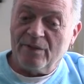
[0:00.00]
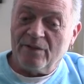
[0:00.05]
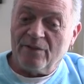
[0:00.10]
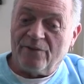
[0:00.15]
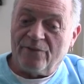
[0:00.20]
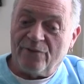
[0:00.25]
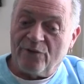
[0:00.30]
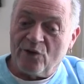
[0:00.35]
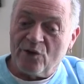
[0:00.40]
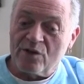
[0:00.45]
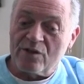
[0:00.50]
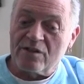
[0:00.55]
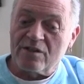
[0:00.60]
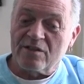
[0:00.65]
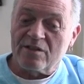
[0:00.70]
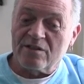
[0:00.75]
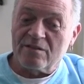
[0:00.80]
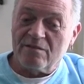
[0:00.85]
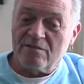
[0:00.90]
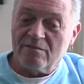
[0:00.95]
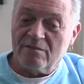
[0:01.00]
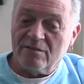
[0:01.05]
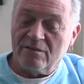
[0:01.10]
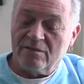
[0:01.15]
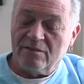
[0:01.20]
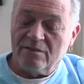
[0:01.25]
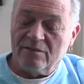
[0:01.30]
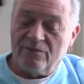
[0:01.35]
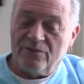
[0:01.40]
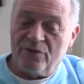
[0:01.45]
the first
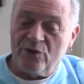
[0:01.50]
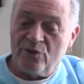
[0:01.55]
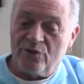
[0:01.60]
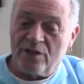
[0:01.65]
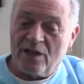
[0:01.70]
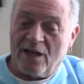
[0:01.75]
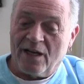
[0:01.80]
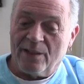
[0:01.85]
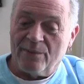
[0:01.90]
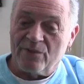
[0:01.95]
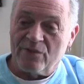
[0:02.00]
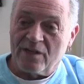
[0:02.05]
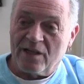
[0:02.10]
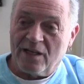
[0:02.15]
few times